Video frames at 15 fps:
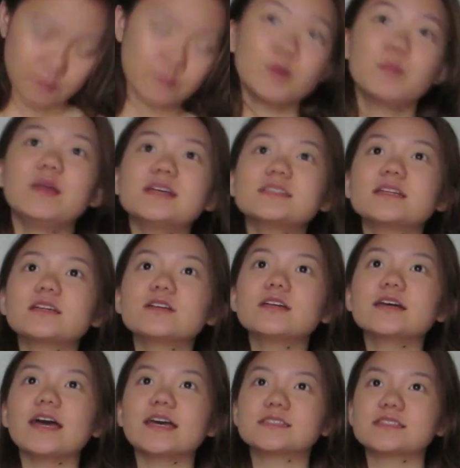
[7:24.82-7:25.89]
Bibilisan ko
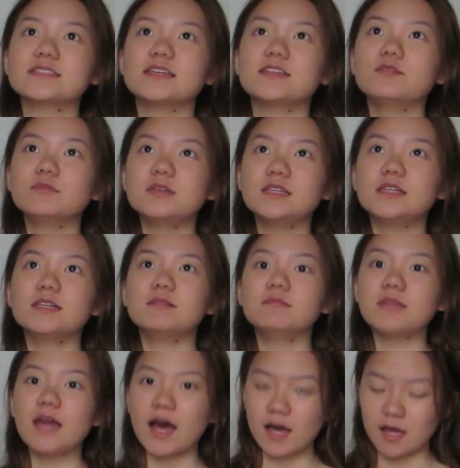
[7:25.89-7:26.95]
na guys kasi
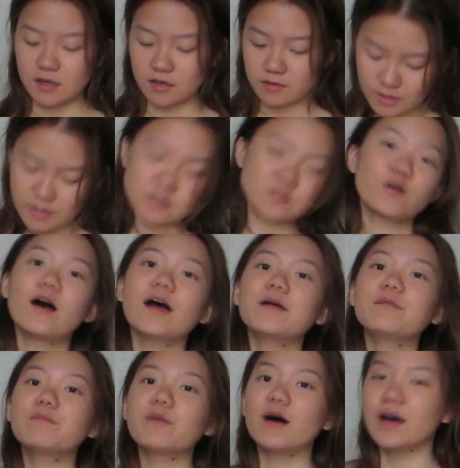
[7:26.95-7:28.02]
dumidilim na. So
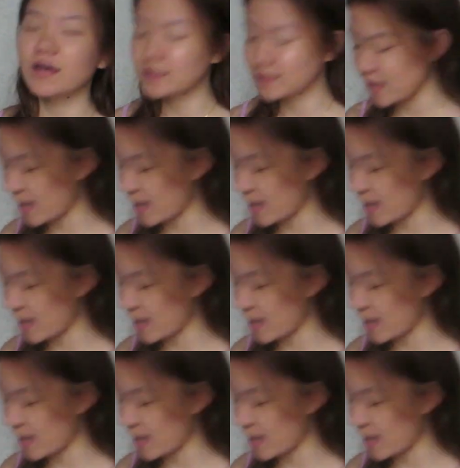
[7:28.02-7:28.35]
I bought